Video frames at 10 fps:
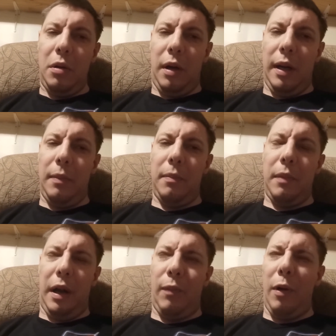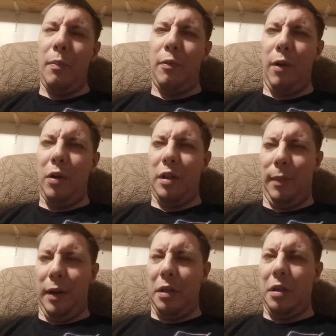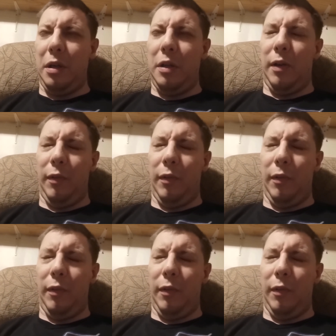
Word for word: try and I won't vlog so much